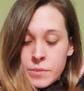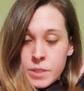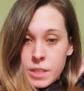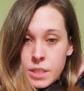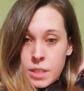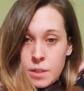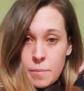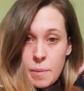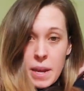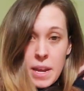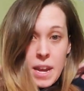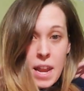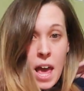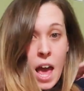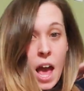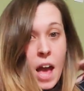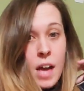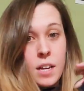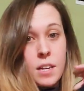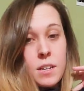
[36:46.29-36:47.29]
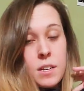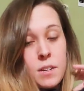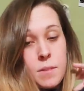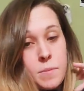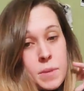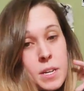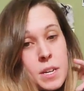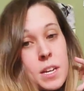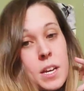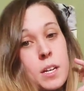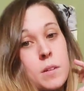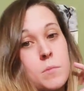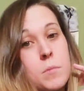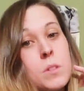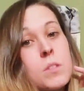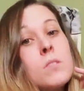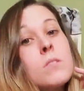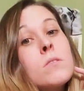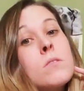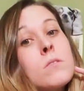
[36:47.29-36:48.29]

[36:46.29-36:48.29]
and in my neck muscles.